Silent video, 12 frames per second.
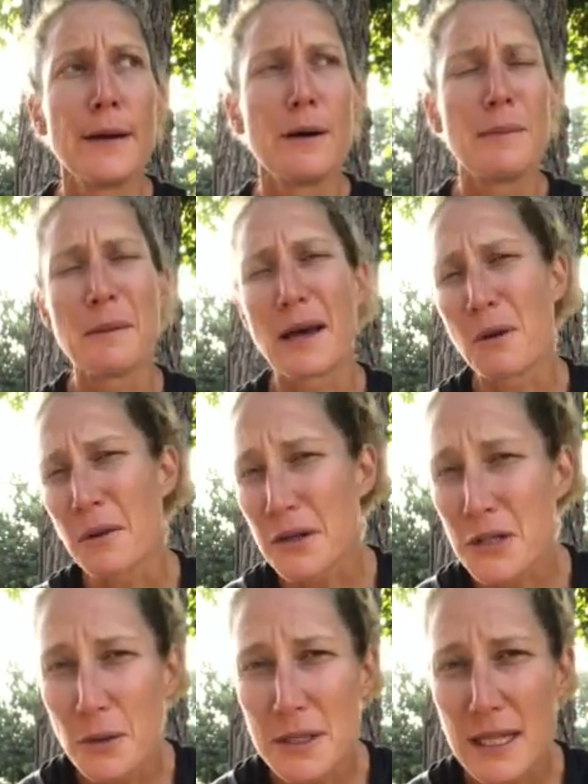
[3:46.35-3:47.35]
Or maybe I don't
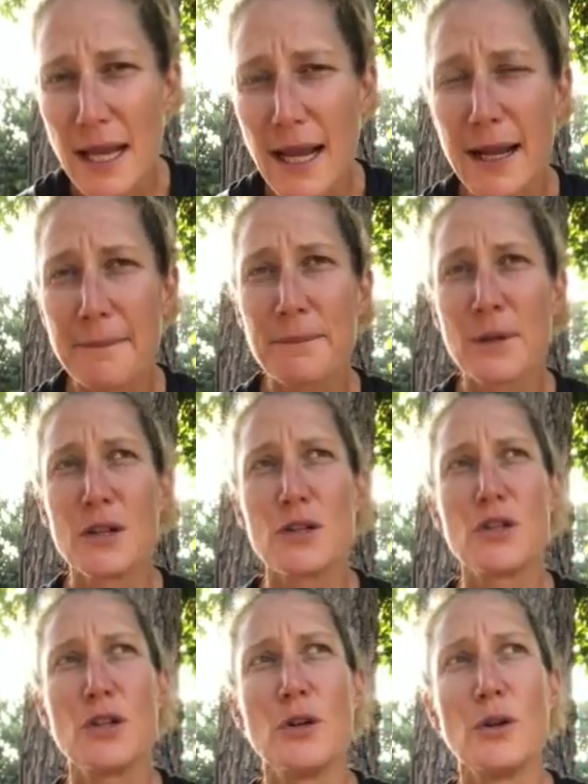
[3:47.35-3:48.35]
want to do it today,
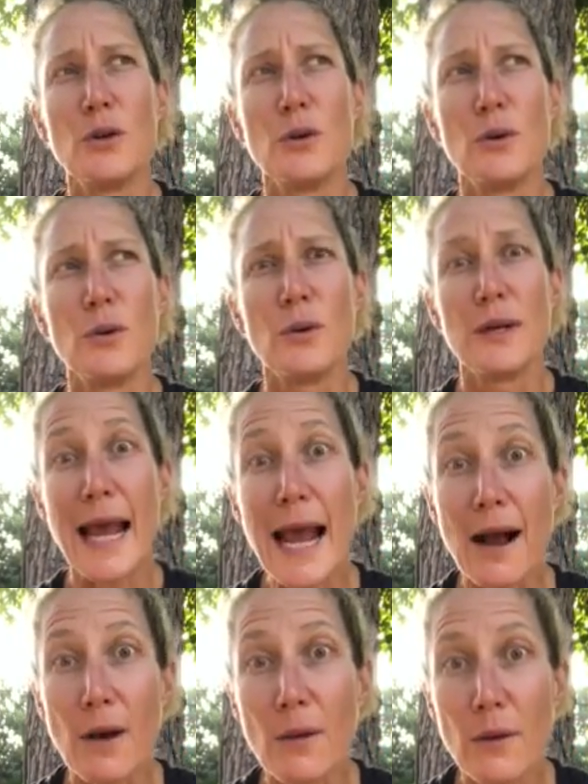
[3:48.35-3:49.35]
to
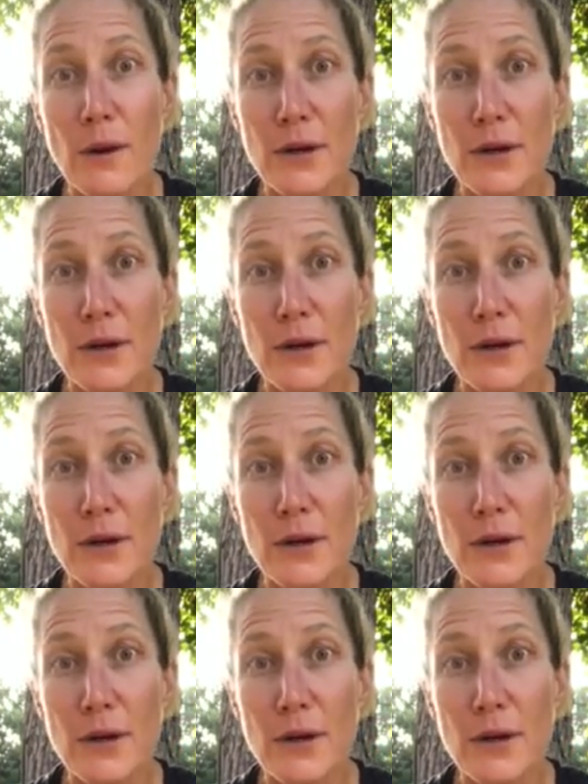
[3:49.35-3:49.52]
now,